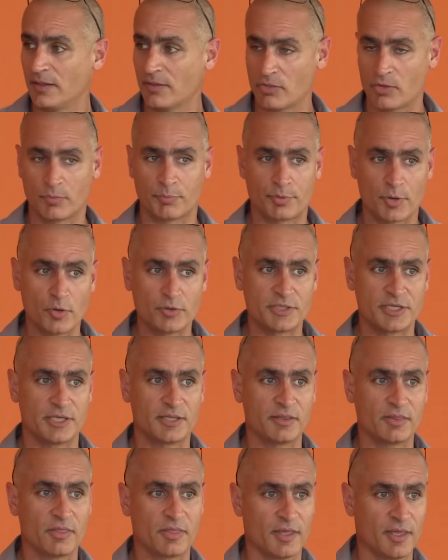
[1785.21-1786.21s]
So
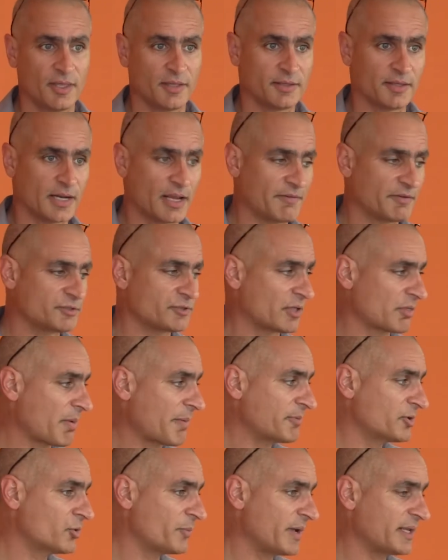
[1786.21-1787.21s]
proteins that have a
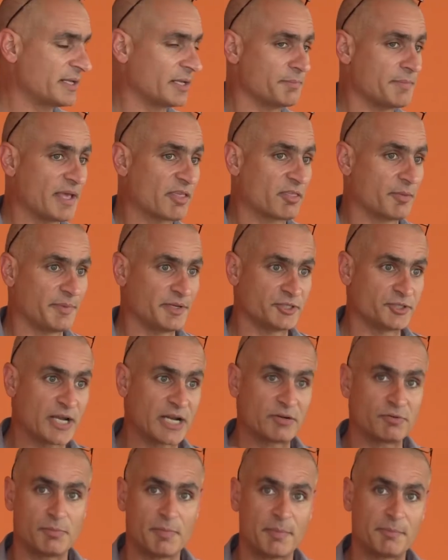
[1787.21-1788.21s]
transmembrane domain that makes them
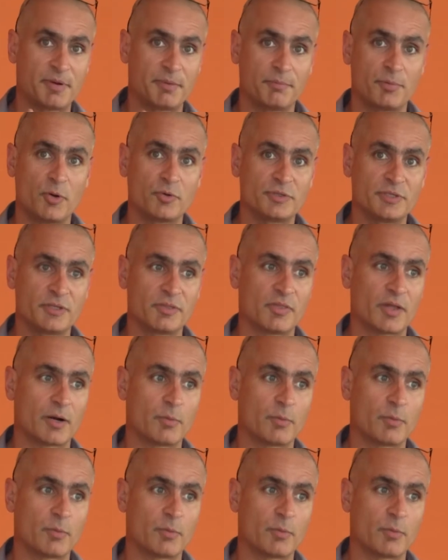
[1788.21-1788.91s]
integral membrane proteins